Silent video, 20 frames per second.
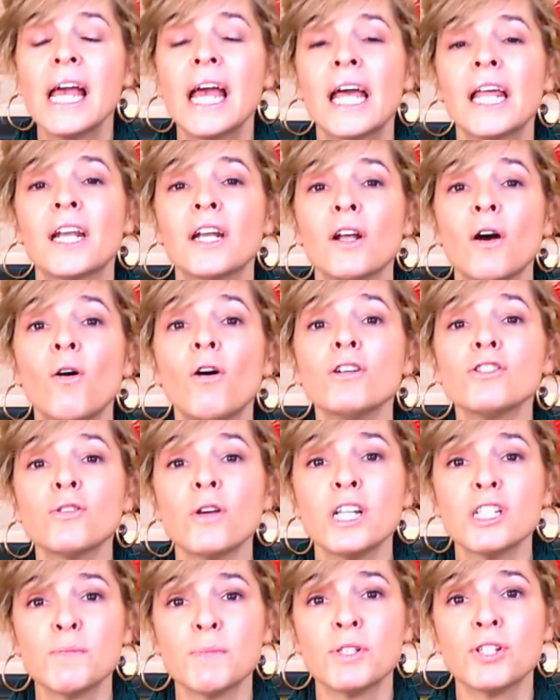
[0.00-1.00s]
and it also
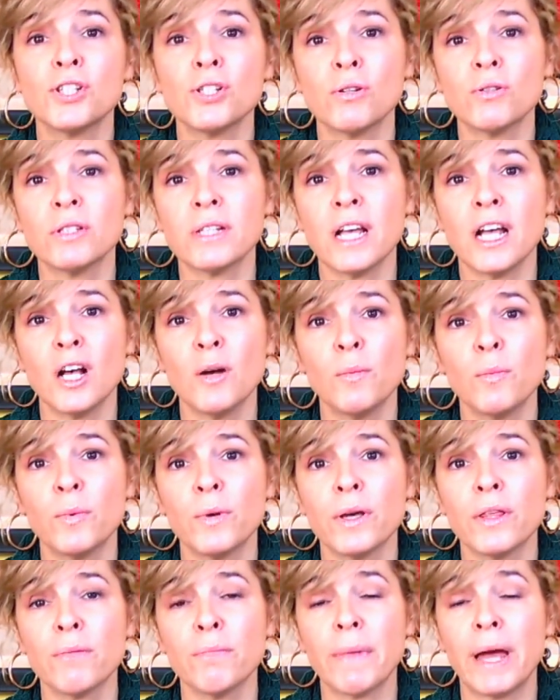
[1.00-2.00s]
has been shown to help
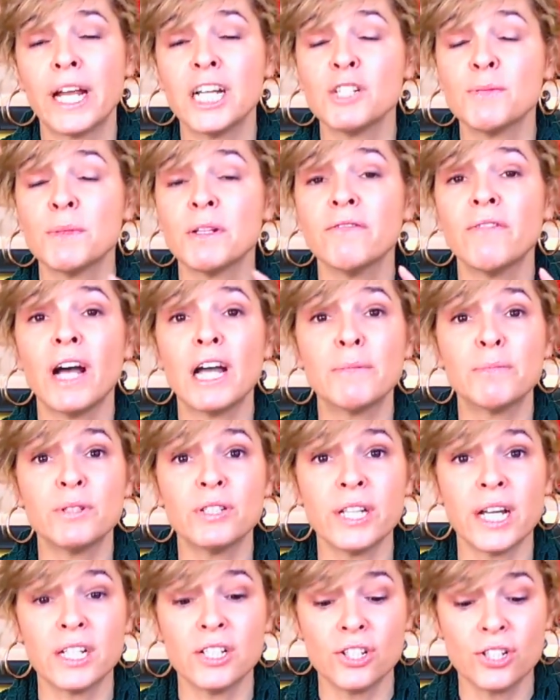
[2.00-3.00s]
with management of
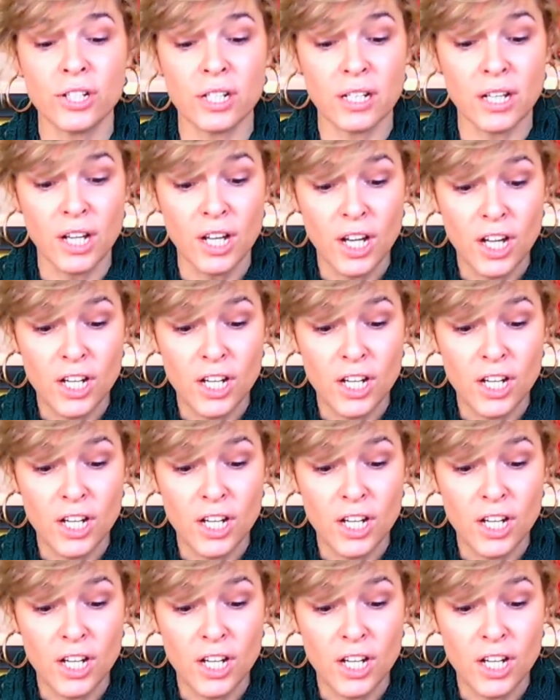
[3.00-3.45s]
hypertension.